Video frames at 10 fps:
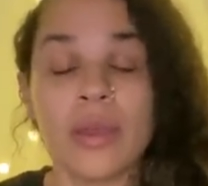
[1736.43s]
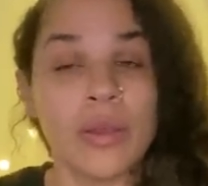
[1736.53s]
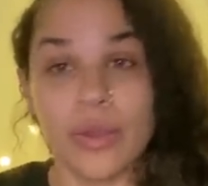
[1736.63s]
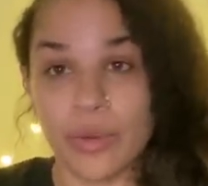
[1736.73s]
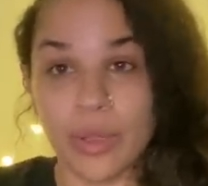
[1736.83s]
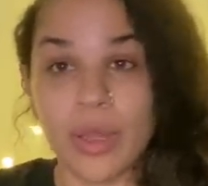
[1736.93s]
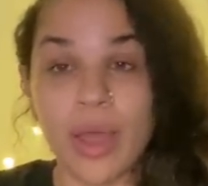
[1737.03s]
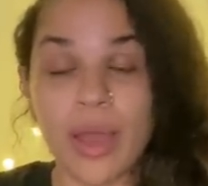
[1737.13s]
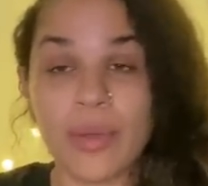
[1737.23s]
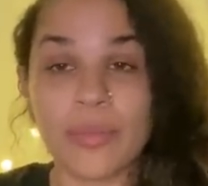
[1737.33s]

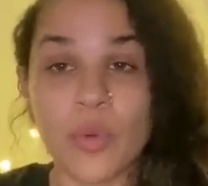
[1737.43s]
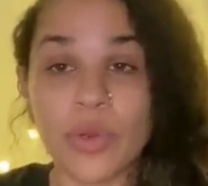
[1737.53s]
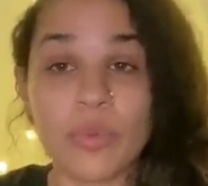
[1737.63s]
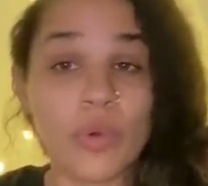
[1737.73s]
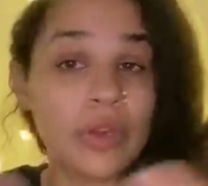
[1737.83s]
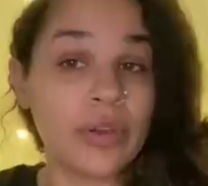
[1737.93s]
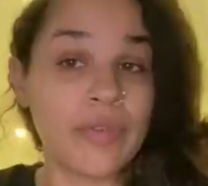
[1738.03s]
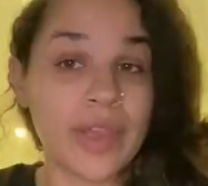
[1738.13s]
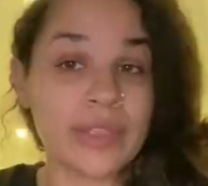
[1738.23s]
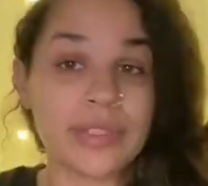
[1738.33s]
I'm going to pull your
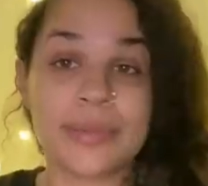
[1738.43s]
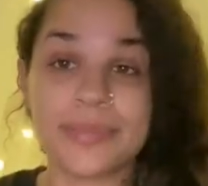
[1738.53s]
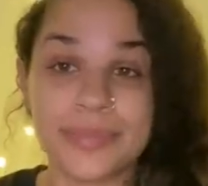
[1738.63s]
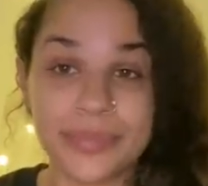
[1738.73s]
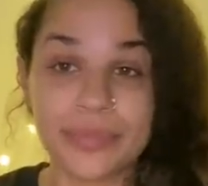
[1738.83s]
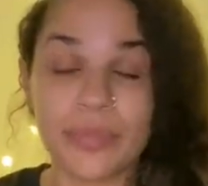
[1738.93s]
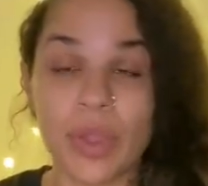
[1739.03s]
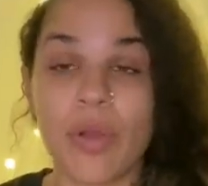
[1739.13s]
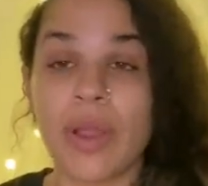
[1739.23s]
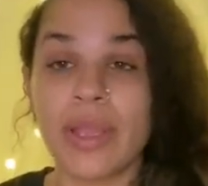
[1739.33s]
advice,
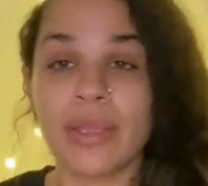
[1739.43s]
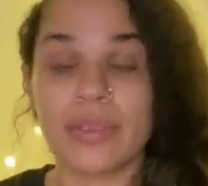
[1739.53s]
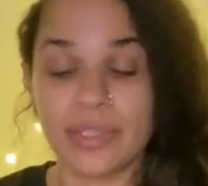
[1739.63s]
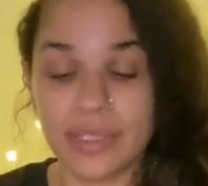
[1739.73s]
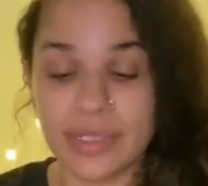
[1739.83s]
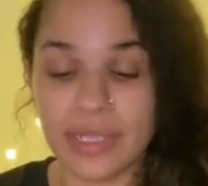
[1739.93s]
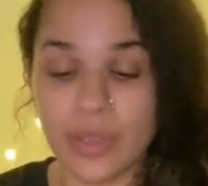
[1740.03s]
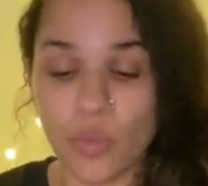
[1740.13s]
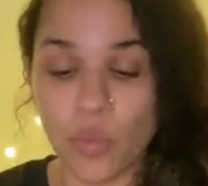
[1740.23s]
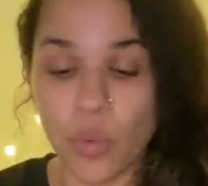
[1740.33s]
all right? To see
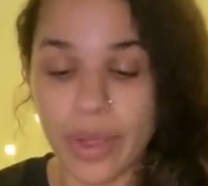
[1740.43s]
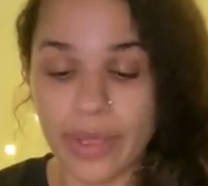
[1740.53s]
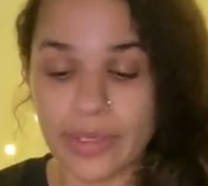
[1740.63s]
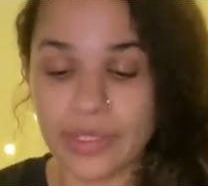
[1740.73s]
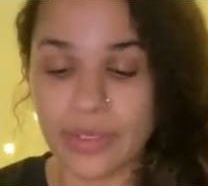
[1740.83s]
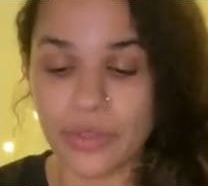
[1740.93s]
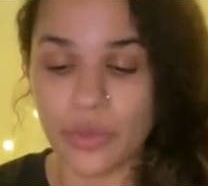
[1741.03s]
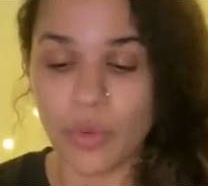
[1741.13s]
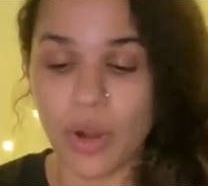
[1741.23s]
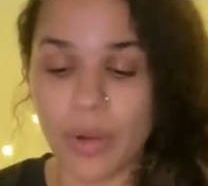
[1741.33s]
what
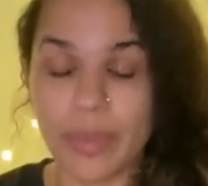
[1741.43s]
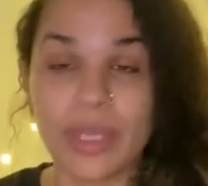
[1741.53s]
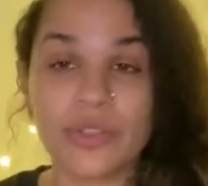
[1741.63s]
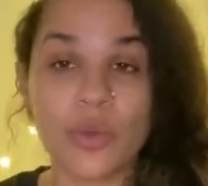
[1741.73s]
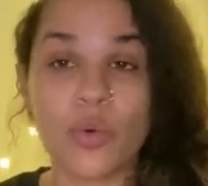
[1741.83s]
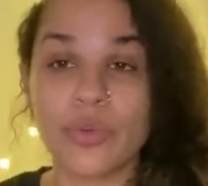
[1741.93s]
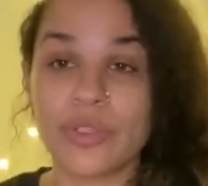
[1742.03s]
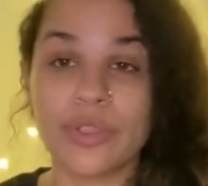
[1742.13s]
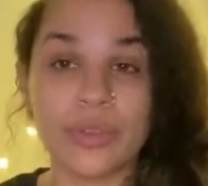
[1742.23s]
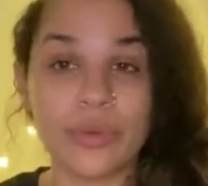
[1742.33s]
you are being told
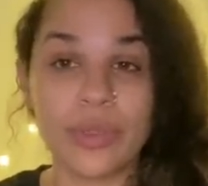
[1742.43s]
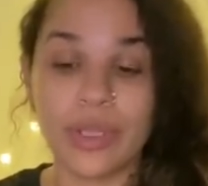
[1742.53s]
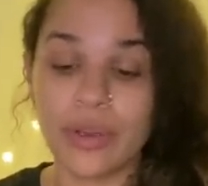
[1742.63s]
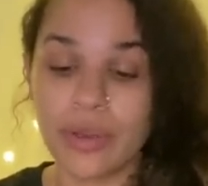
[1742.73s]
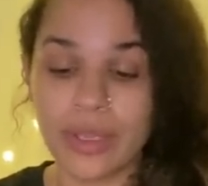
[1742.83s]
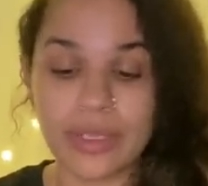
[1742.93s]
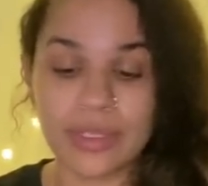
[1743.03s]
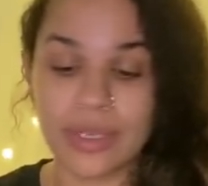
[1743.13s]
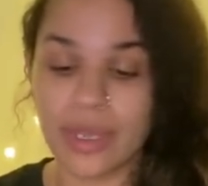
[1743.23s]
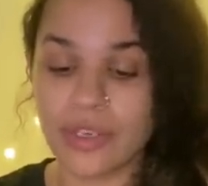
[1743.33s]
to do here in this
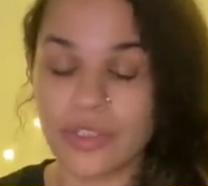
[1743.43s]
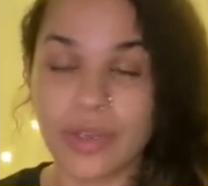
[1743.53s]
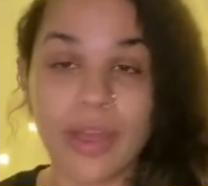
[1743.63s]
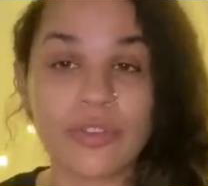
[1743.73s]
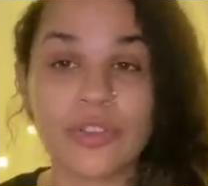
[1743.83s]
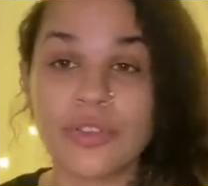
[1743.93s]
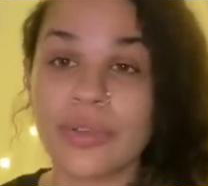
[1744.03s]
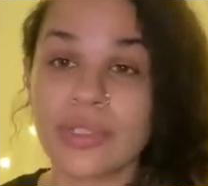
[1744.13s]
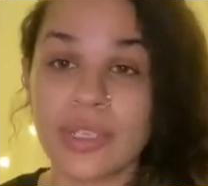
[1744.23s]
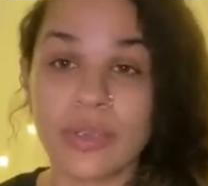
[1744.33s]
connection. How should you
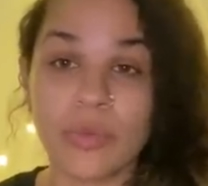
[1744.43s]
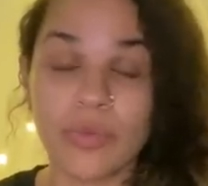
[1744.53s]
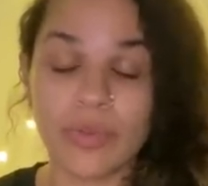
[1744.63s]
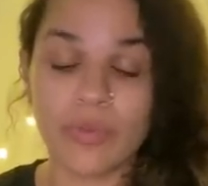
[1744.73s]
continue moving